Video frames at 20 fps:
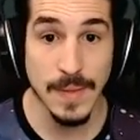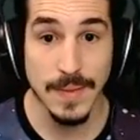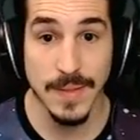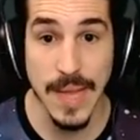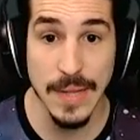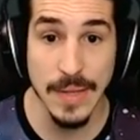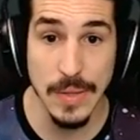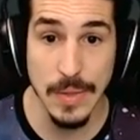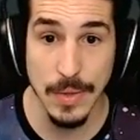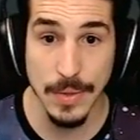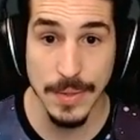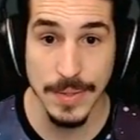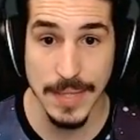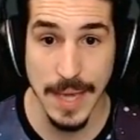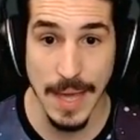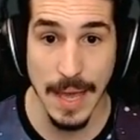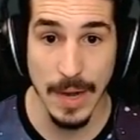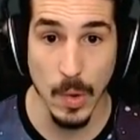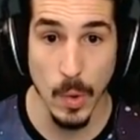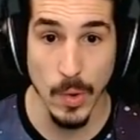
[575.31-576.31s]
take the other
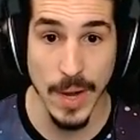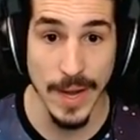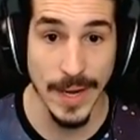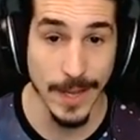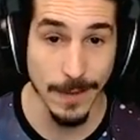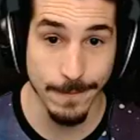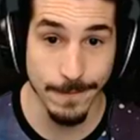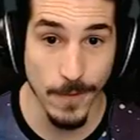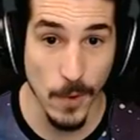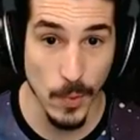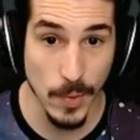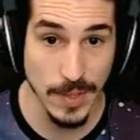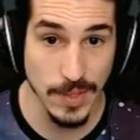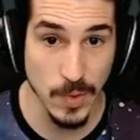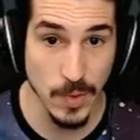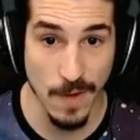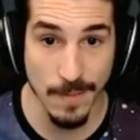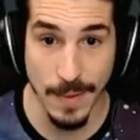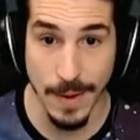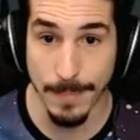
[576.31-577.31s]
attack or not get
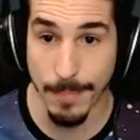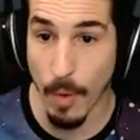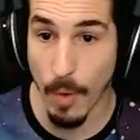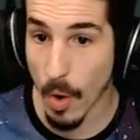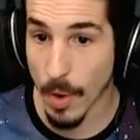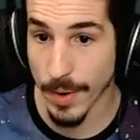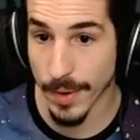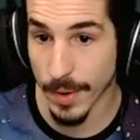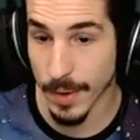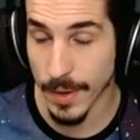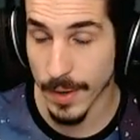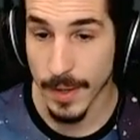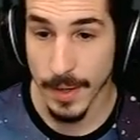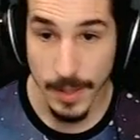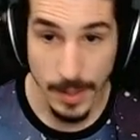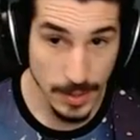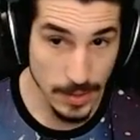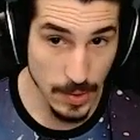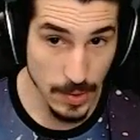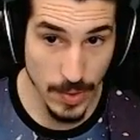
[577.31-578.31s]
focused or have my partner
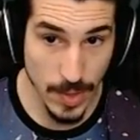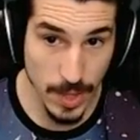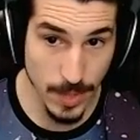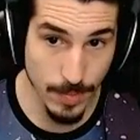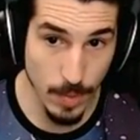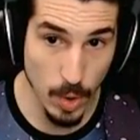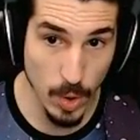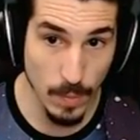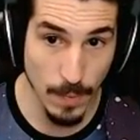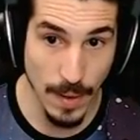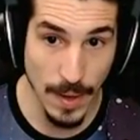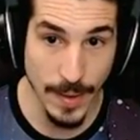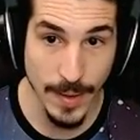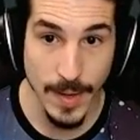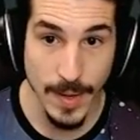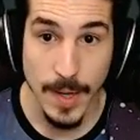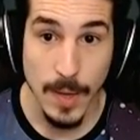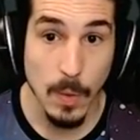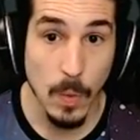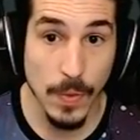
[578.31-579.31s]
kill the other Pokemon.
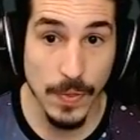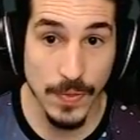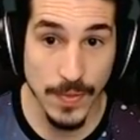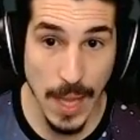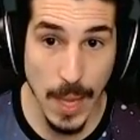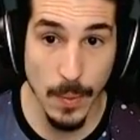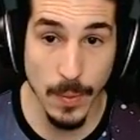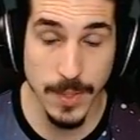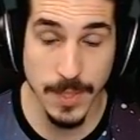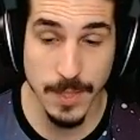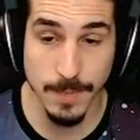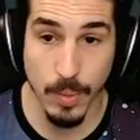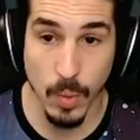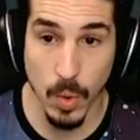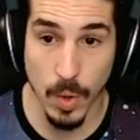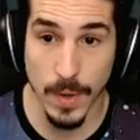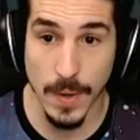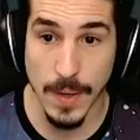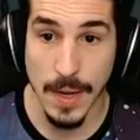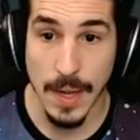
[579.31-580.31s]
With Tailwind
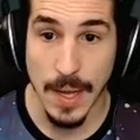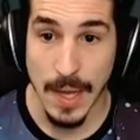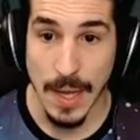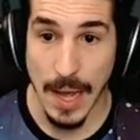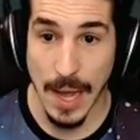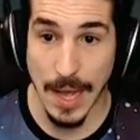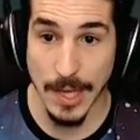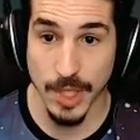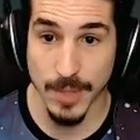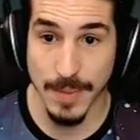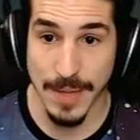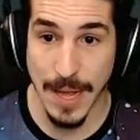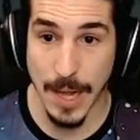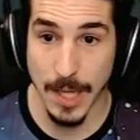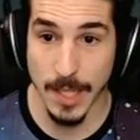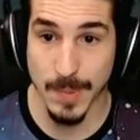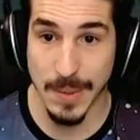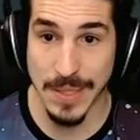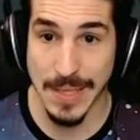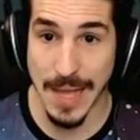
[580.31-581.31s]
support, I should be
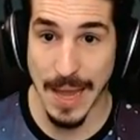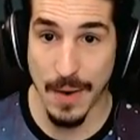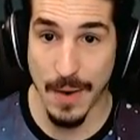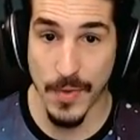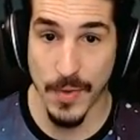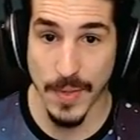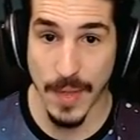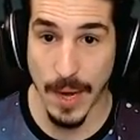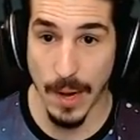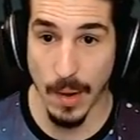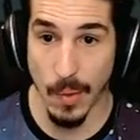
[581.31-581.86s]
outspeeding everything that